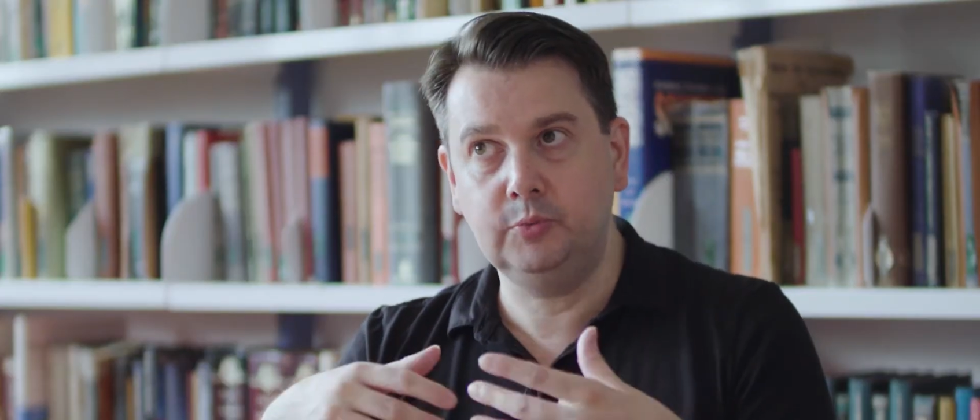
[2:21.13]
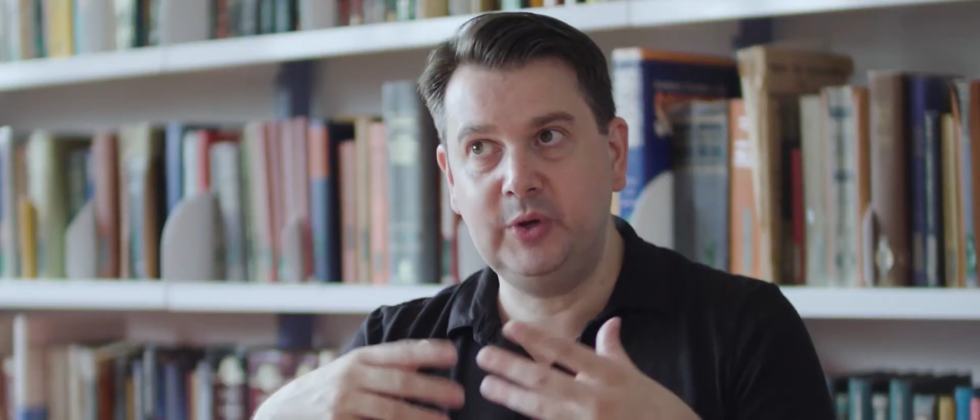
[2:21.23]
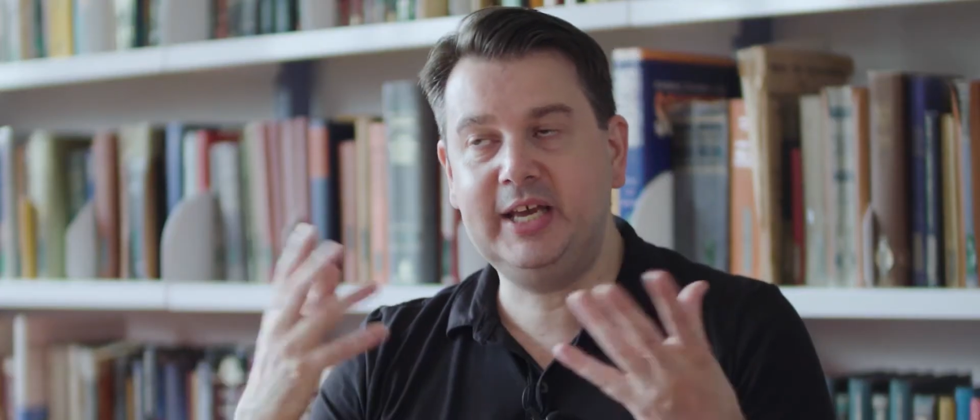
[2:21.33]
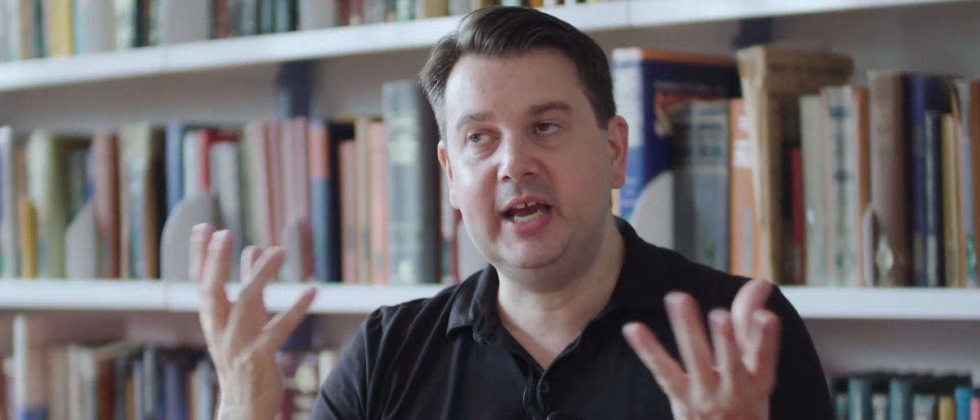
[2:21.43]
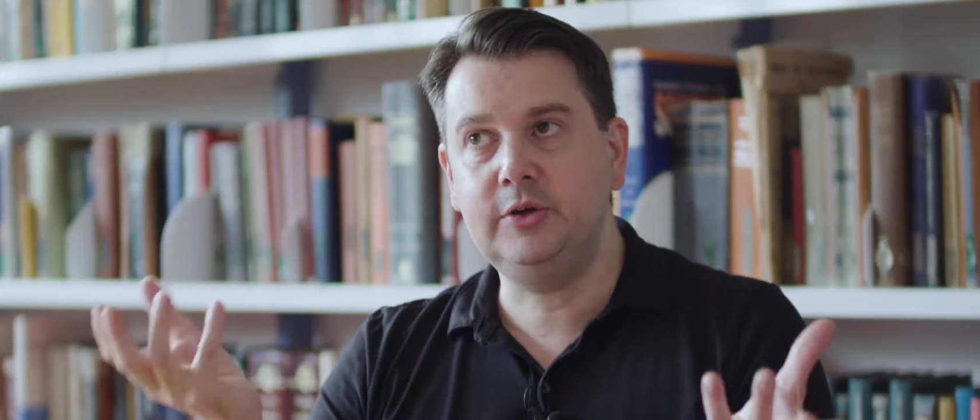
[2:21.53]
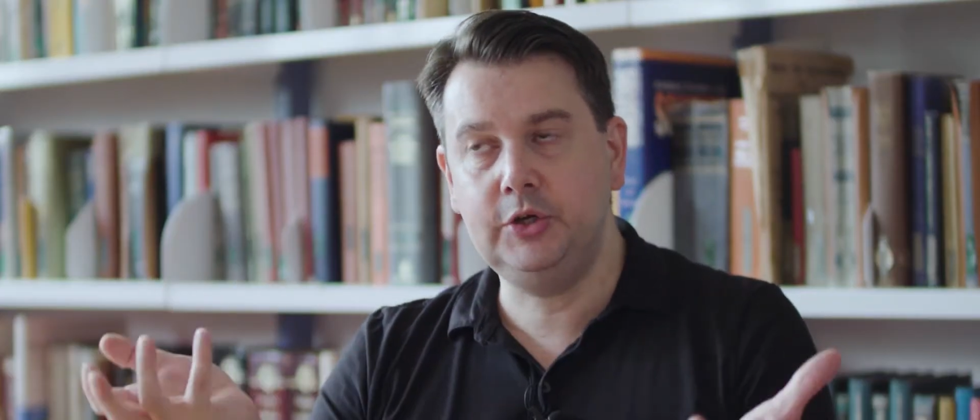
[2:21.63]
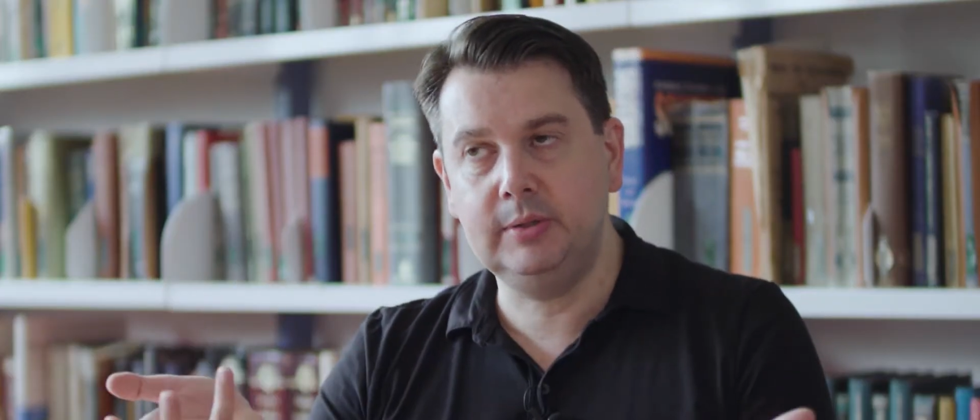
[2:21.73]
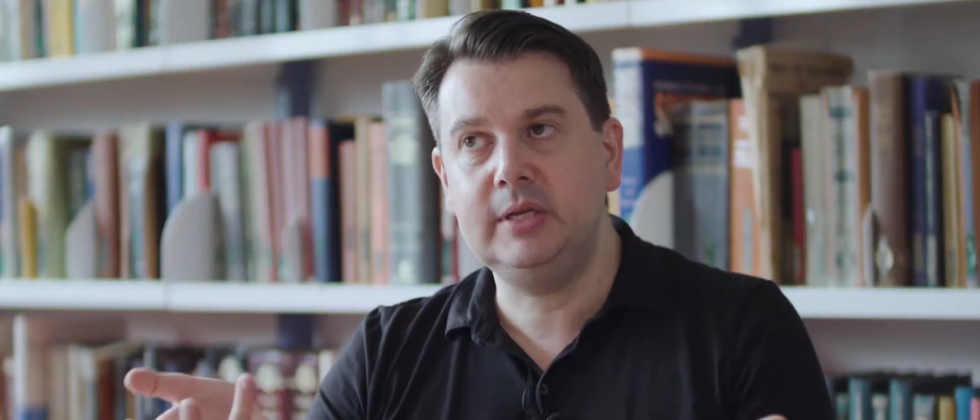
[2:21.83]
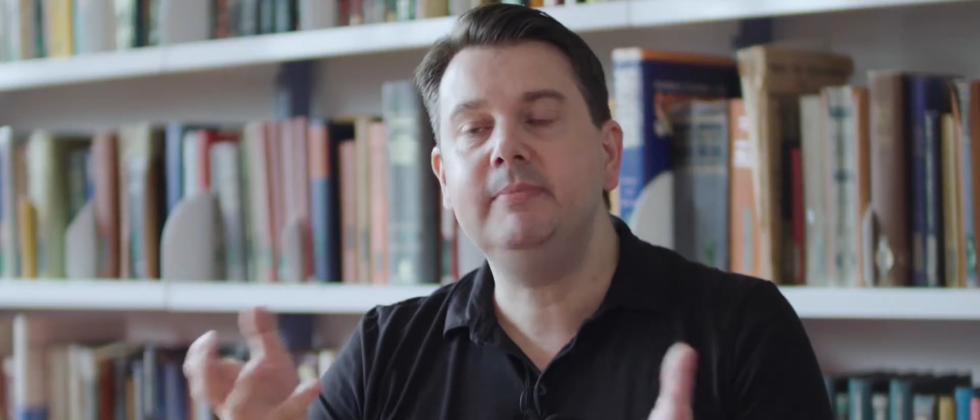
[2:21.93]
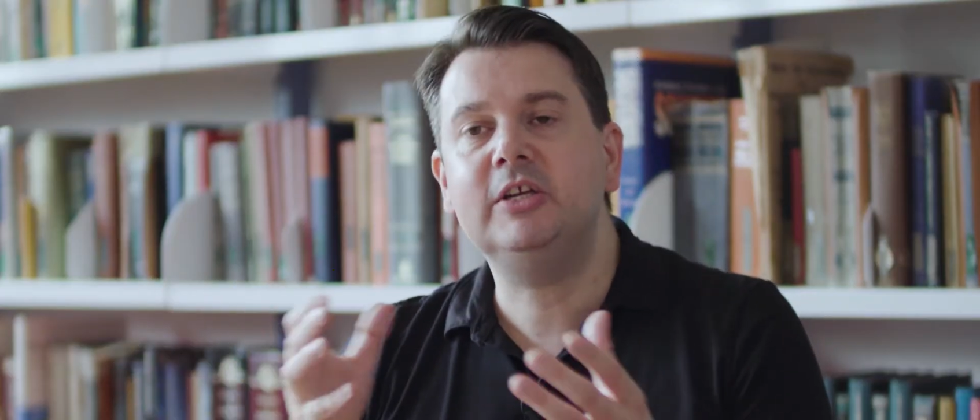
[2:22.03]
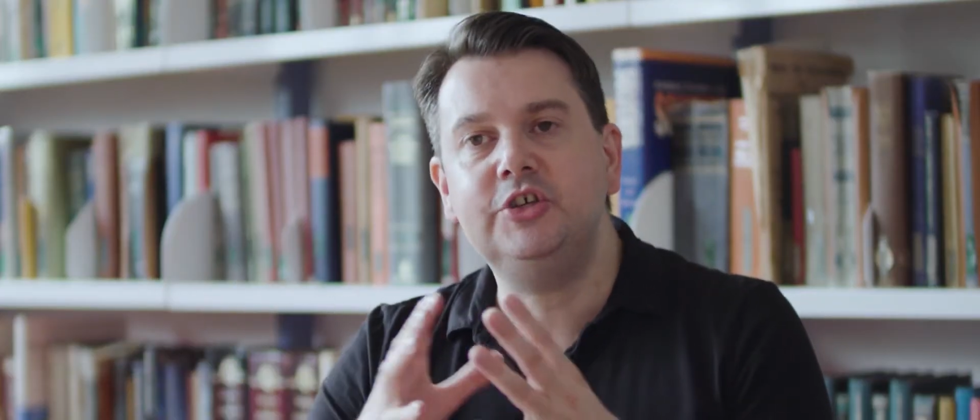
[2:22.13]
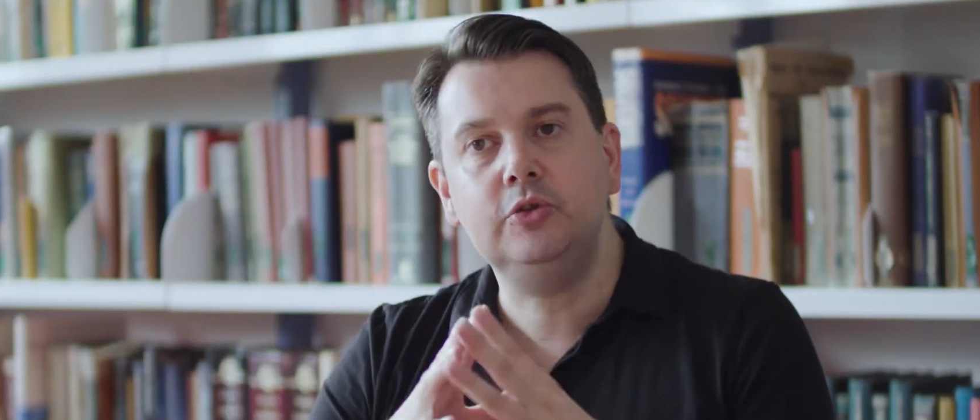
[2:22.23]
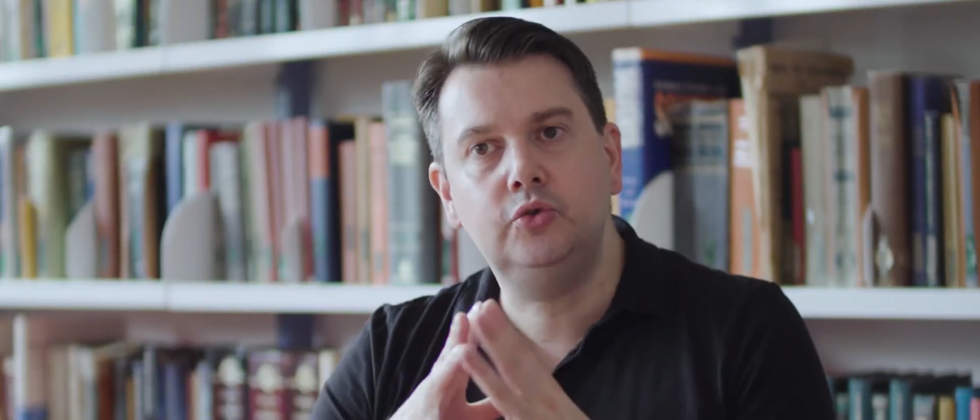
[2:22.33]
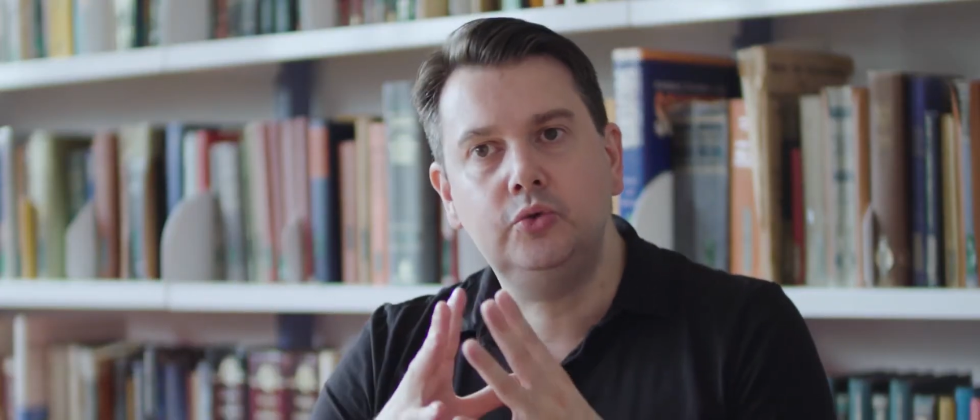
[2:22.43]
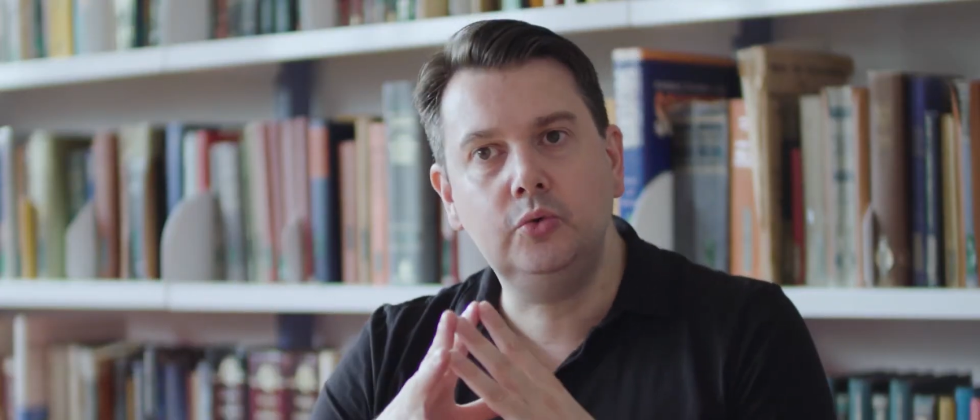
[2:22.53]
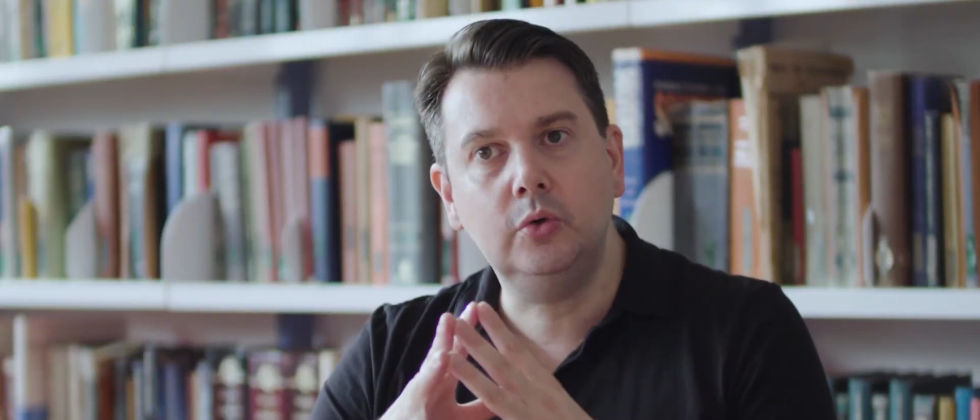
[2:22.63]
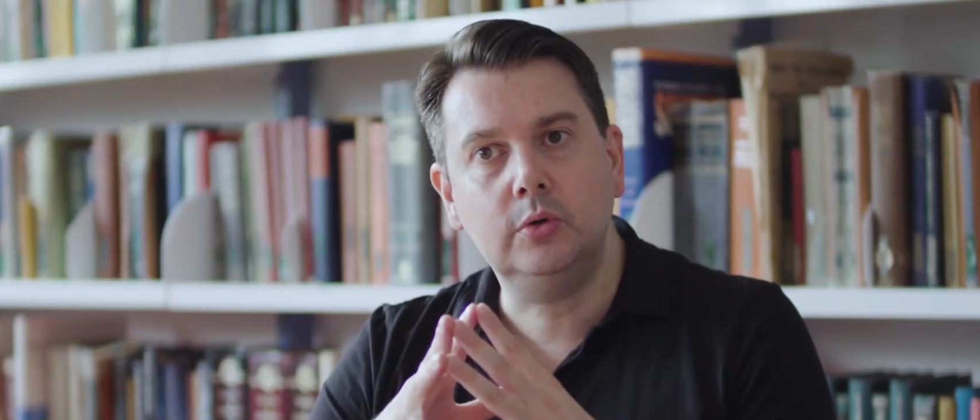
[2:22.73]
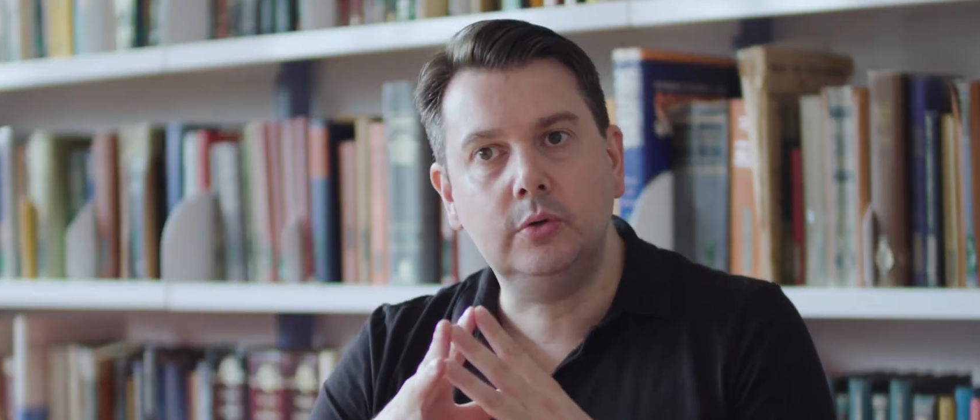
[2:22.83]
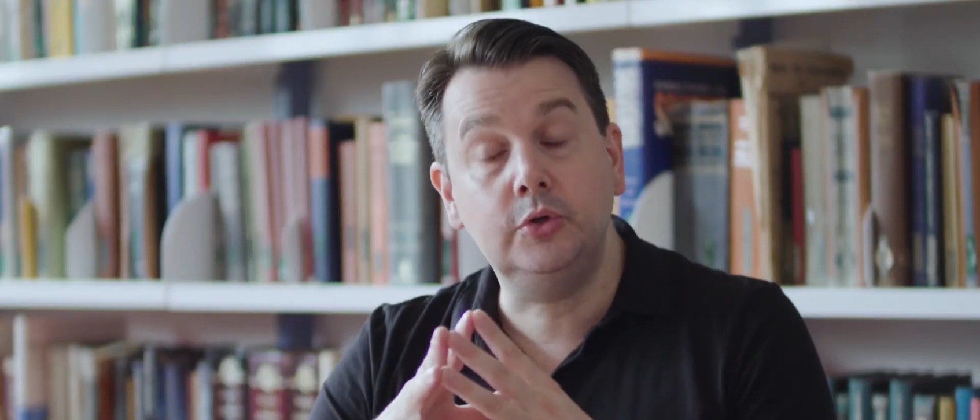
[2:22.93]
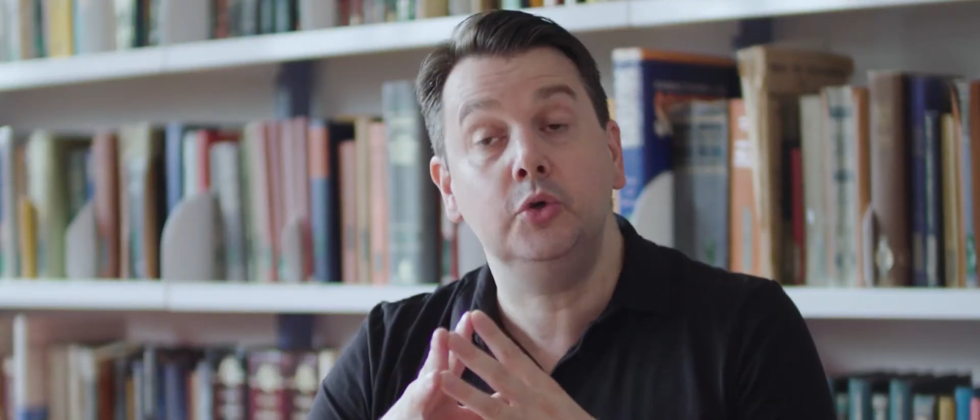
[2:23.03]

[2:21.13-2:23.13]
we can imagine to uh,